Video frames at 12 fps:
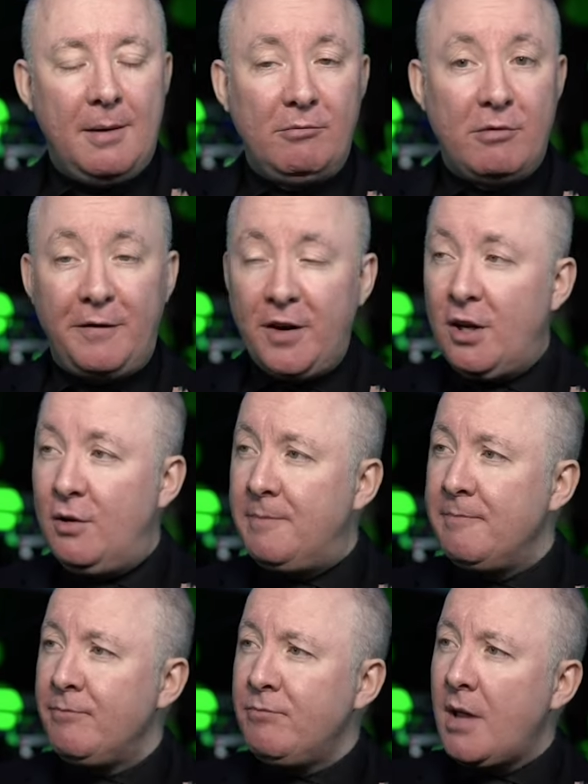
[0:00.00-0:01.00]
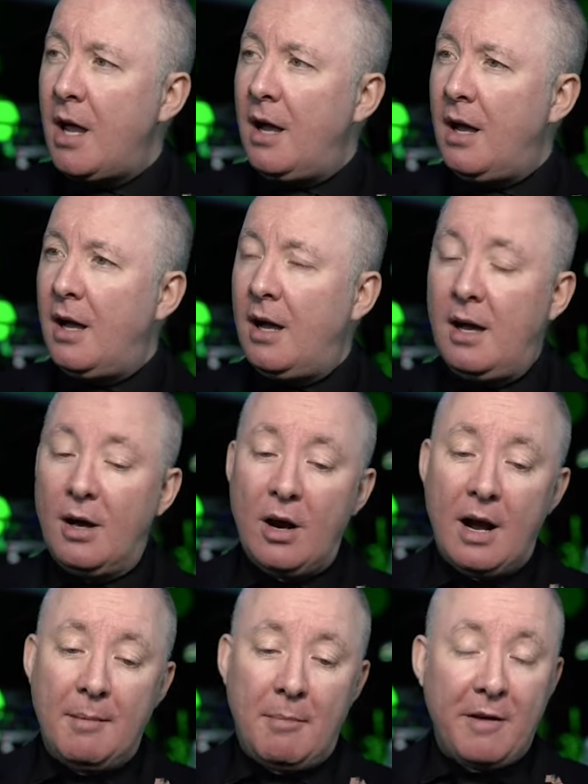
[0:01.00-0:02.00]
review.
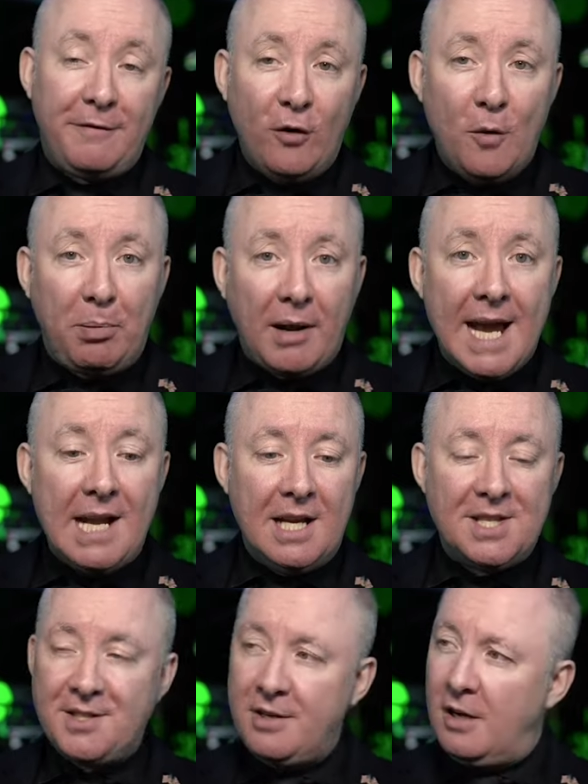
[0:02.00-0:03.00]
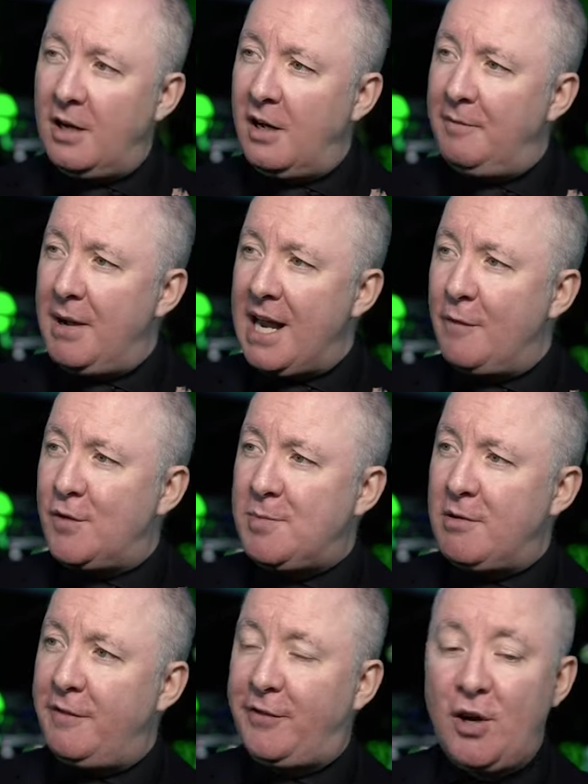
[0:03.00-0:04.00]
My full playlist of my Alpha
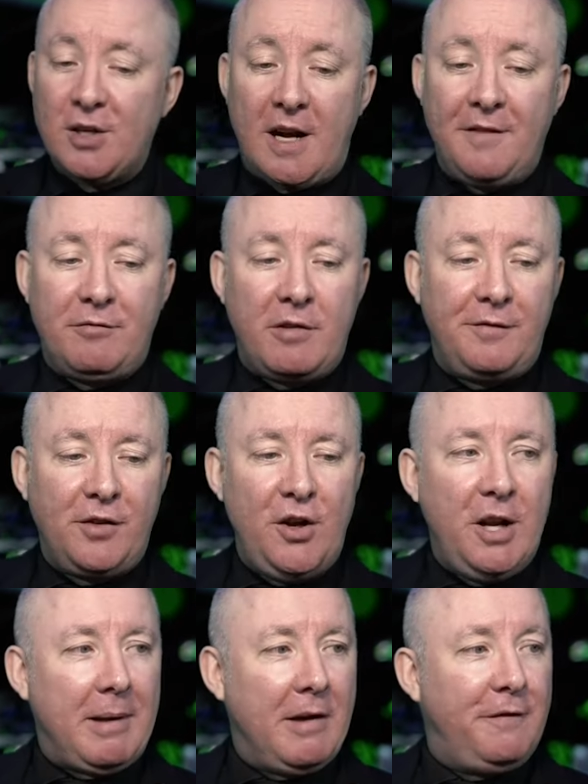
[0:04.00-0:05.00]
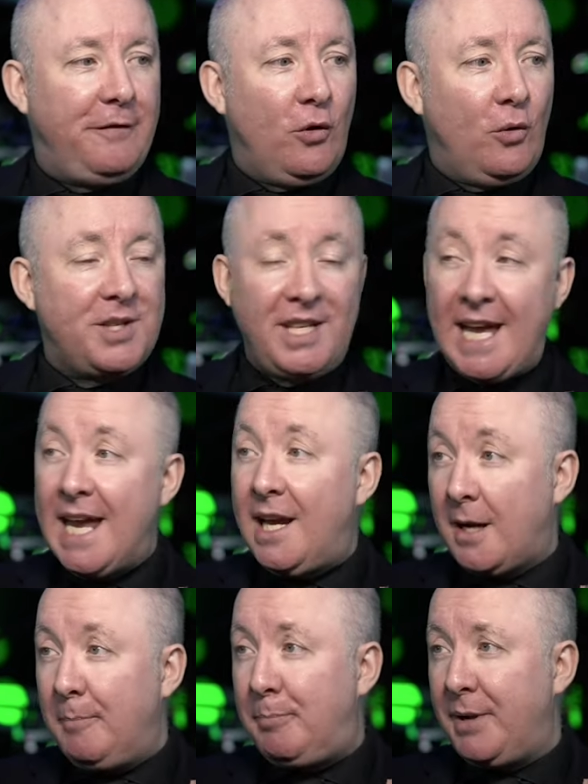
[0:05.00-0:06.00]
Spread reviews. I've reviewed about 48
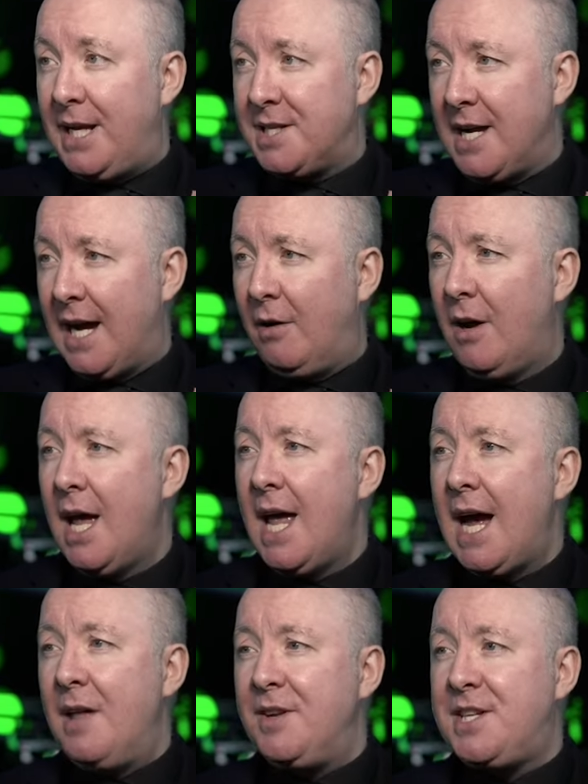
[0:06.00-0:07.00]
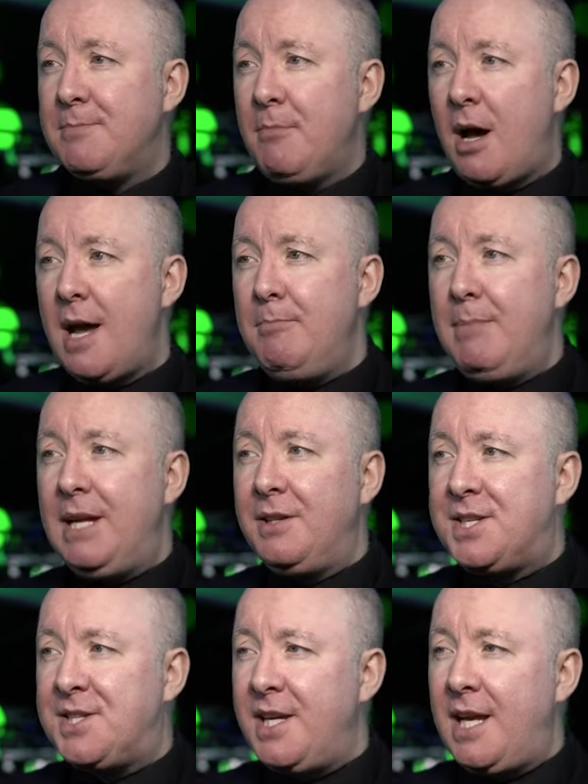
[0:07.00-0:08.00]
companies now, and this is my Meet the
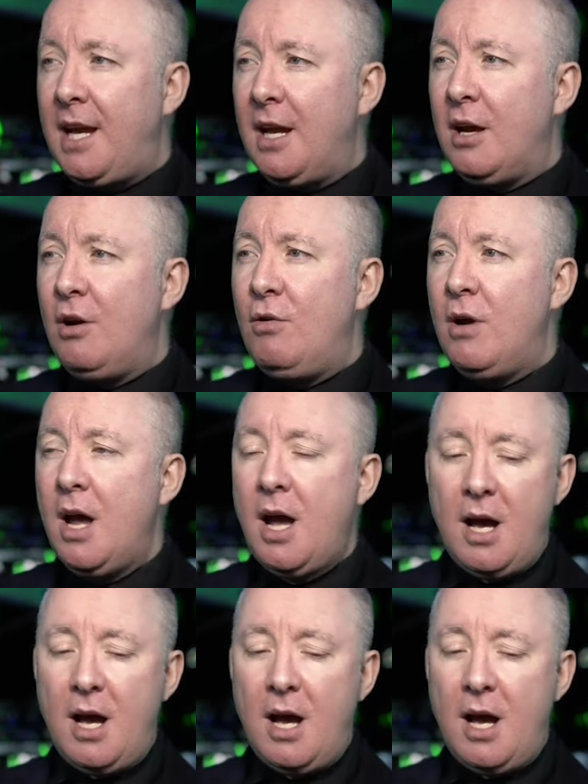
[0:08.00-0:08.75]
CEO